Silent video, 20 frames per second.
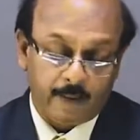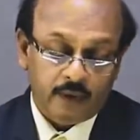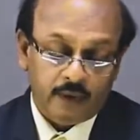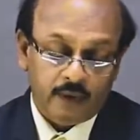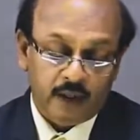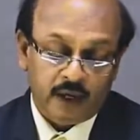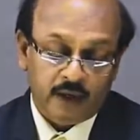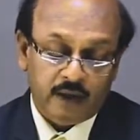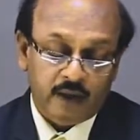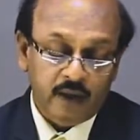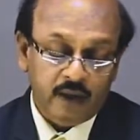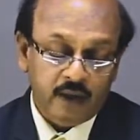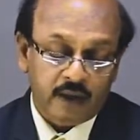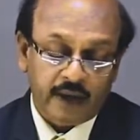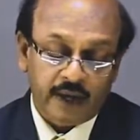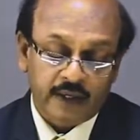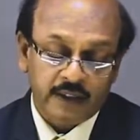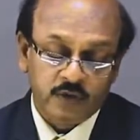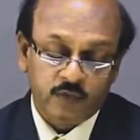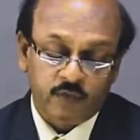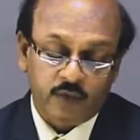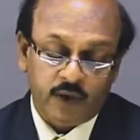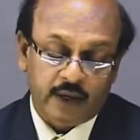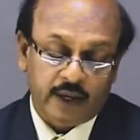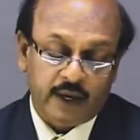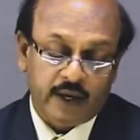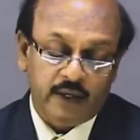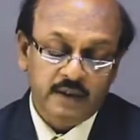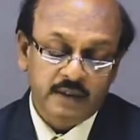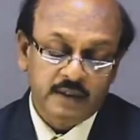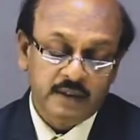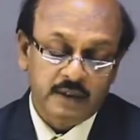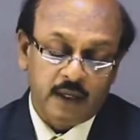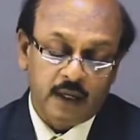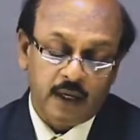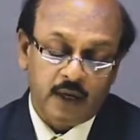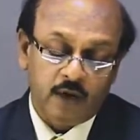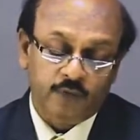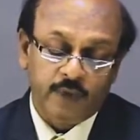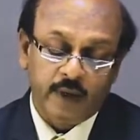Then next one is,
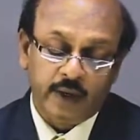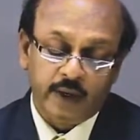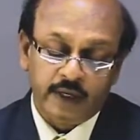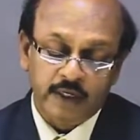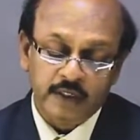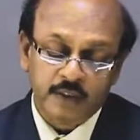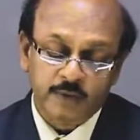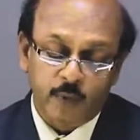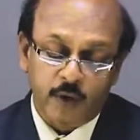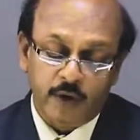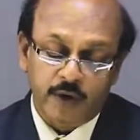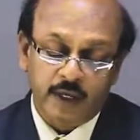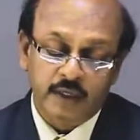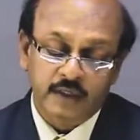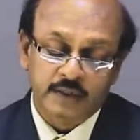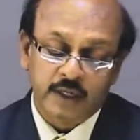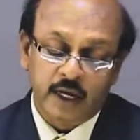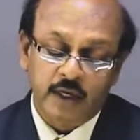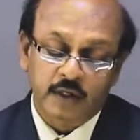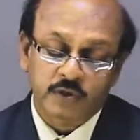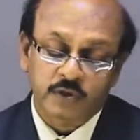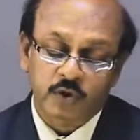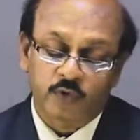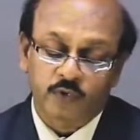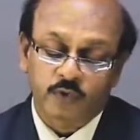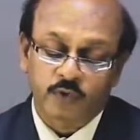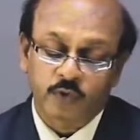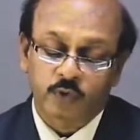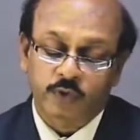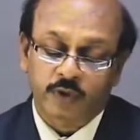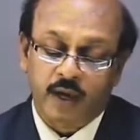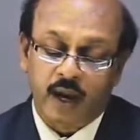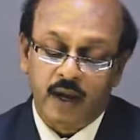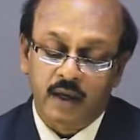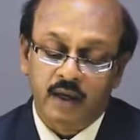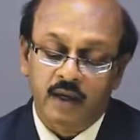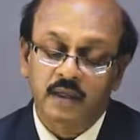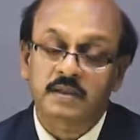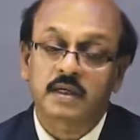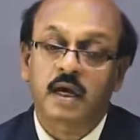if the corresponding sides of two
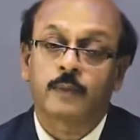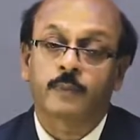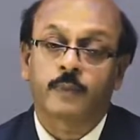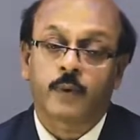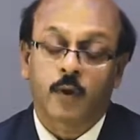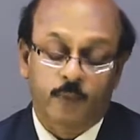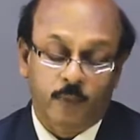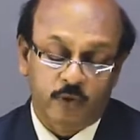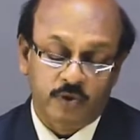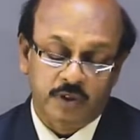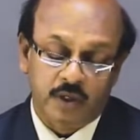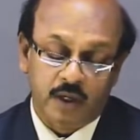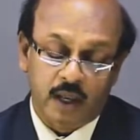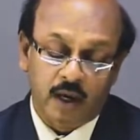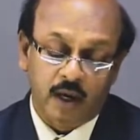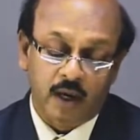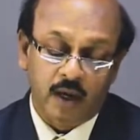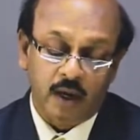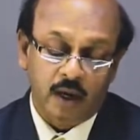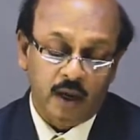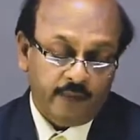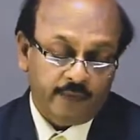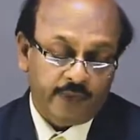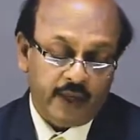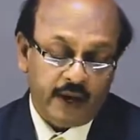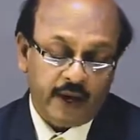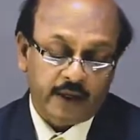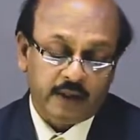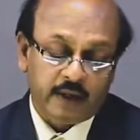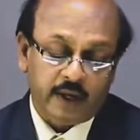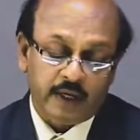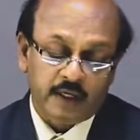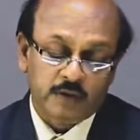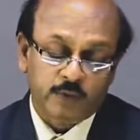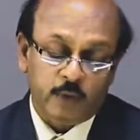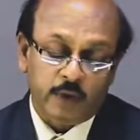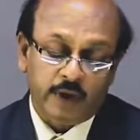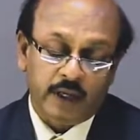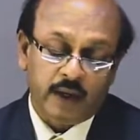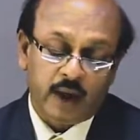triangles are proportional, their
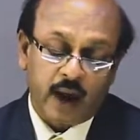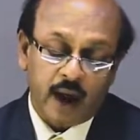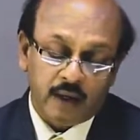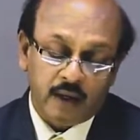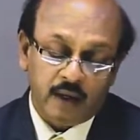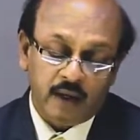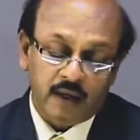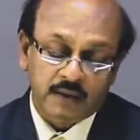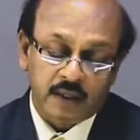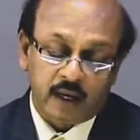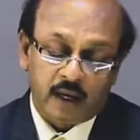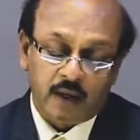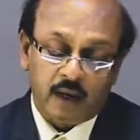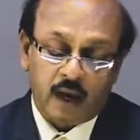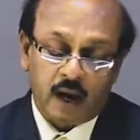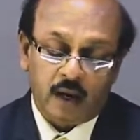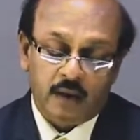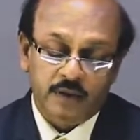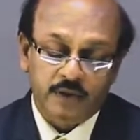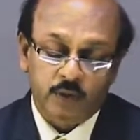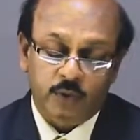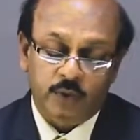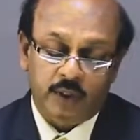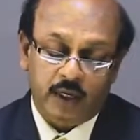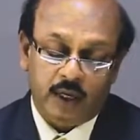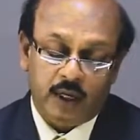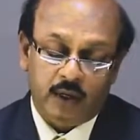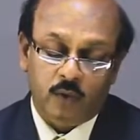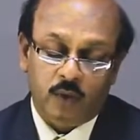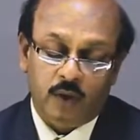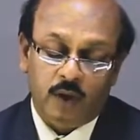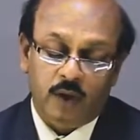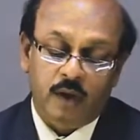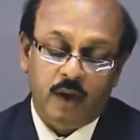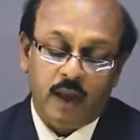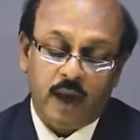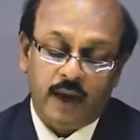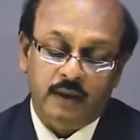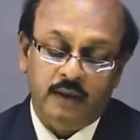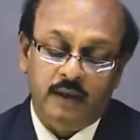corresponding angles are also
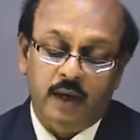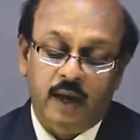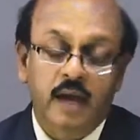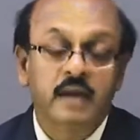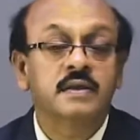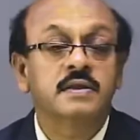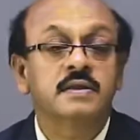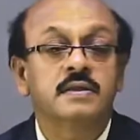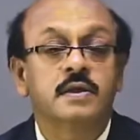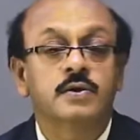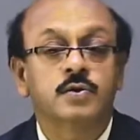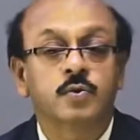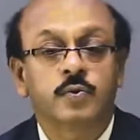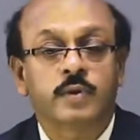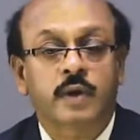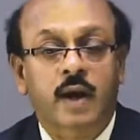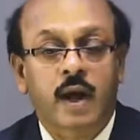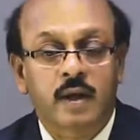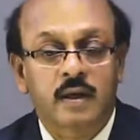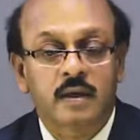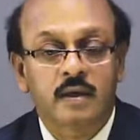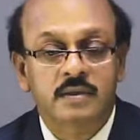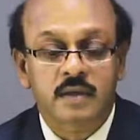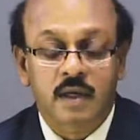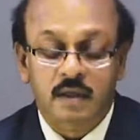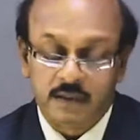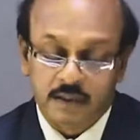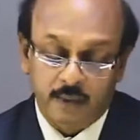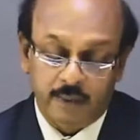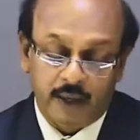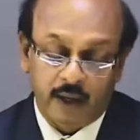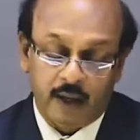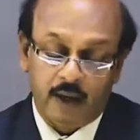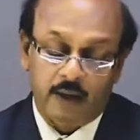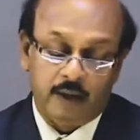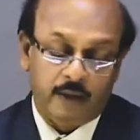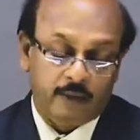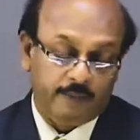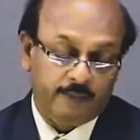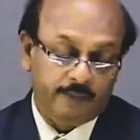equal and hence the two triangles are
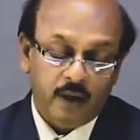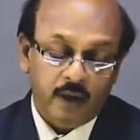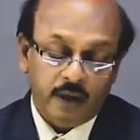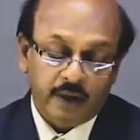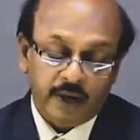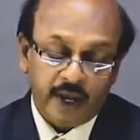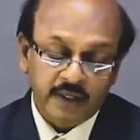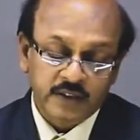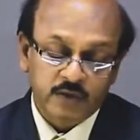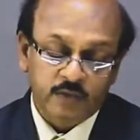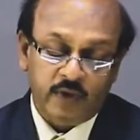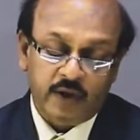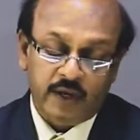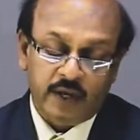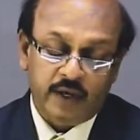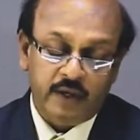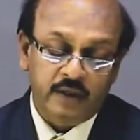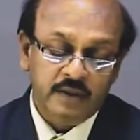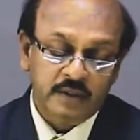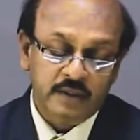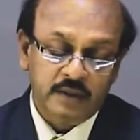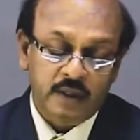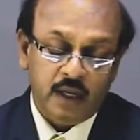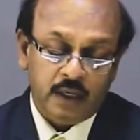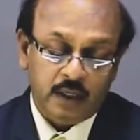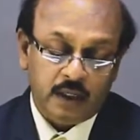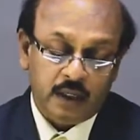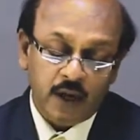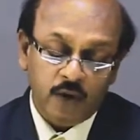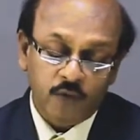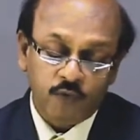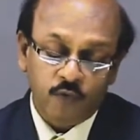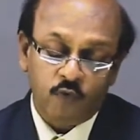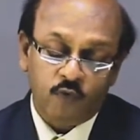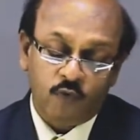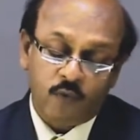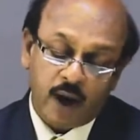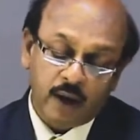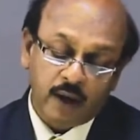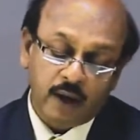similar. Next one is, if
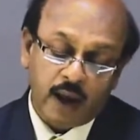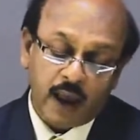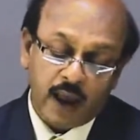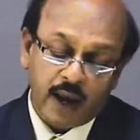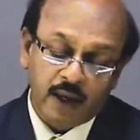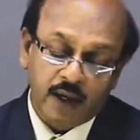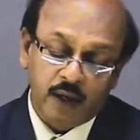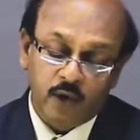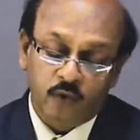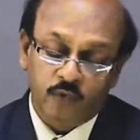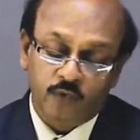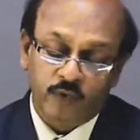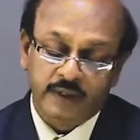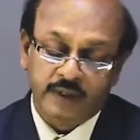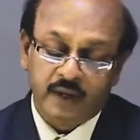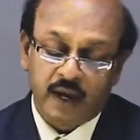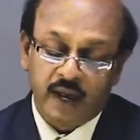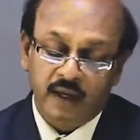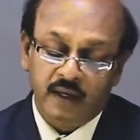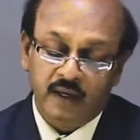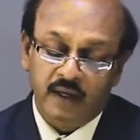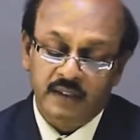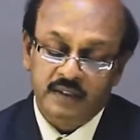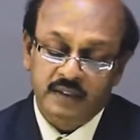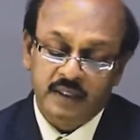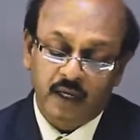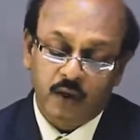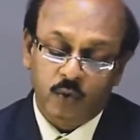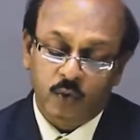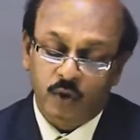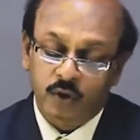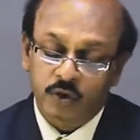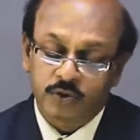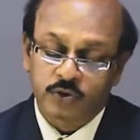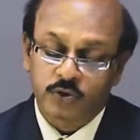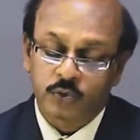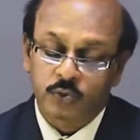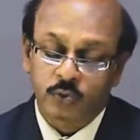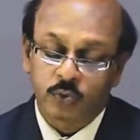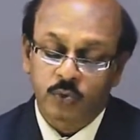one angle of a triangle is equal
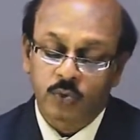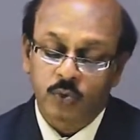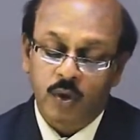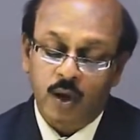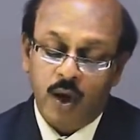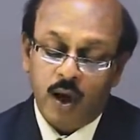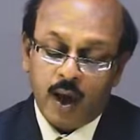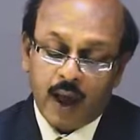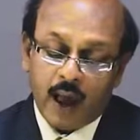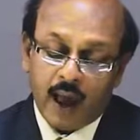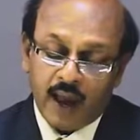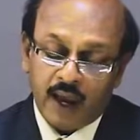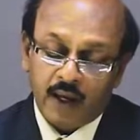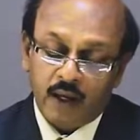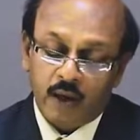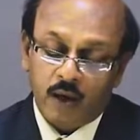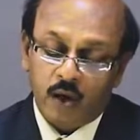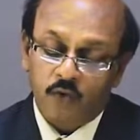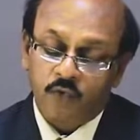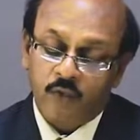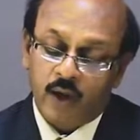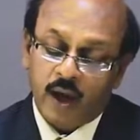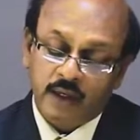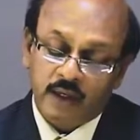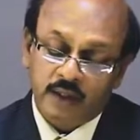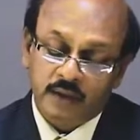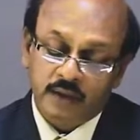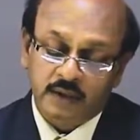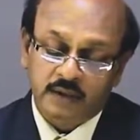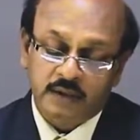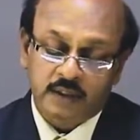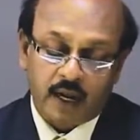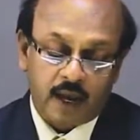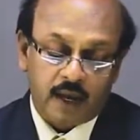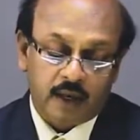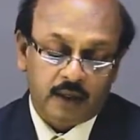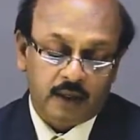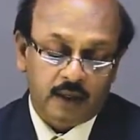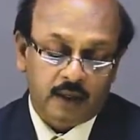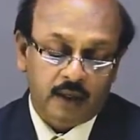to angle of another
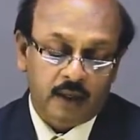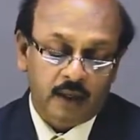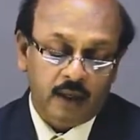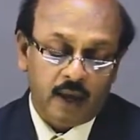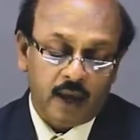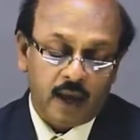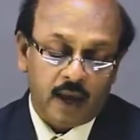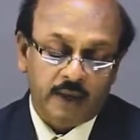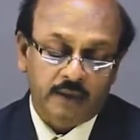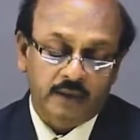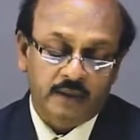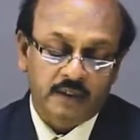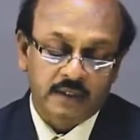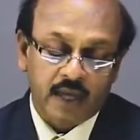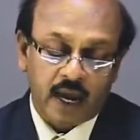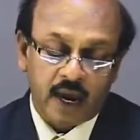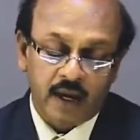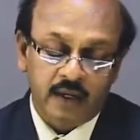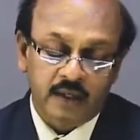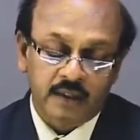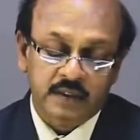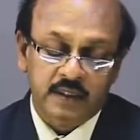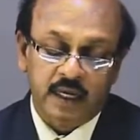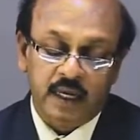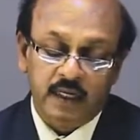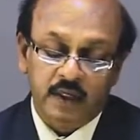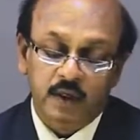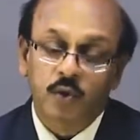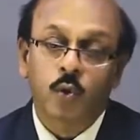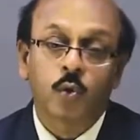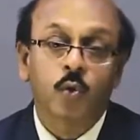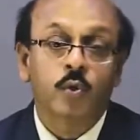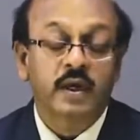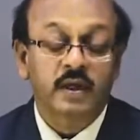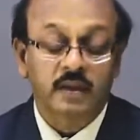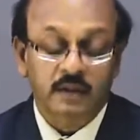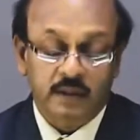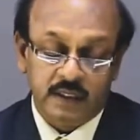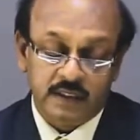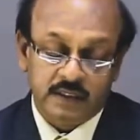triangle and the sides
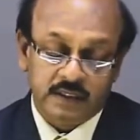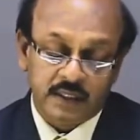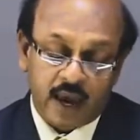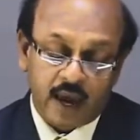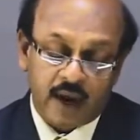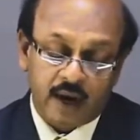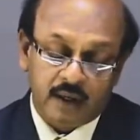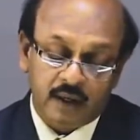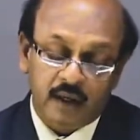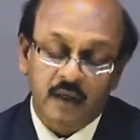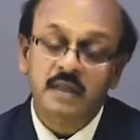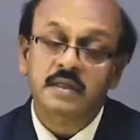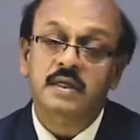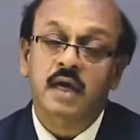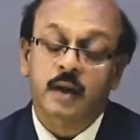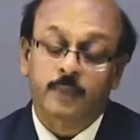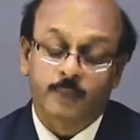including these angles are